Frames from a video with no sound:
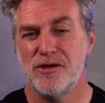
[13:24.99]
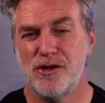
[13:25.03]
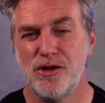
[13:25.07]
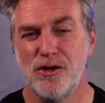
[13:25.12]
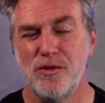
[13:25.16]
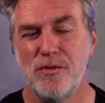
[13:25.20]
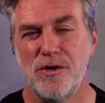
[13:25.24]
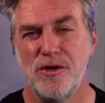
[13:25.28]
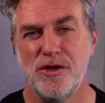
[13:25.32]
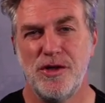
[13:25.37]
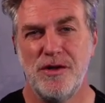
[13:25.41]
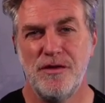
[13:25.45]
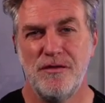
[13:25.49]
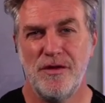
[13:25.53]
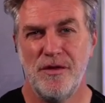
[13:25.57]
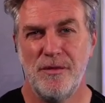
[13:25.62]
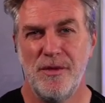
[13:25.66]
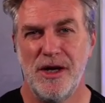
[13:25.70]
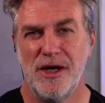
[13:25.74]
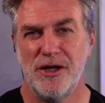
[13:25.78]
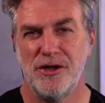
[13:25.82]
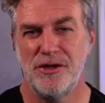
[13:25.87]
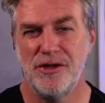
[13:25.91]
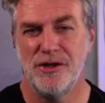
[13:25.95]
too much
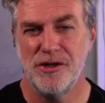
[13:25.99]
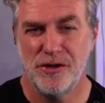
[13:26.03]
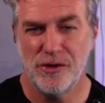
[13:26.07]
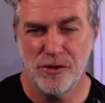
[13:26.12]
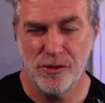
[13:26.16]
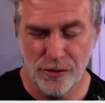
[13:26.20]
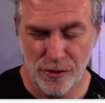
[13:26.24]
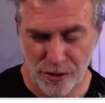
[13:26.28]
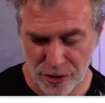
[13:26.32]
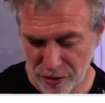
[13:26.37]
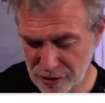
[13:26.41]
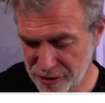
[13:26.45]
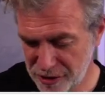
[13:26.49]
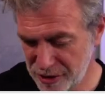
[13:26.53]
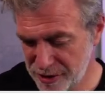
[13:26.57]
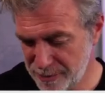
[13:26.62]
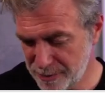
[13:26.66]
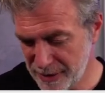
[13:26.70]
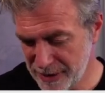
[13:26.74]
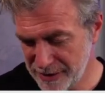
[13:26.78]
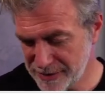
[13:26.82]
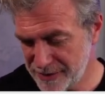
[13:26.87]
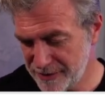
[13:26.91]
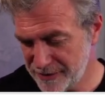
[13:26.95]
information, too short a
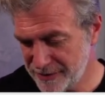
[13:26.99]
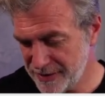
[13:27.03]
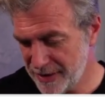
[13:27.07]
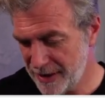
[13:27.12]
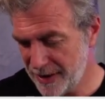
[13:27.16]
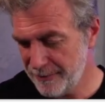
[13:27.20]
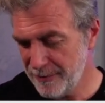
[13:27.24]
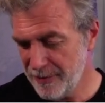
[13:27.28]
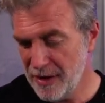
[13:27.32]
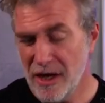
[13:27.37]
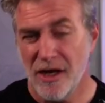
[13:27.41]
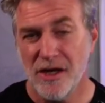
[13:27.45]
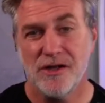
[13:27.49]
space of time.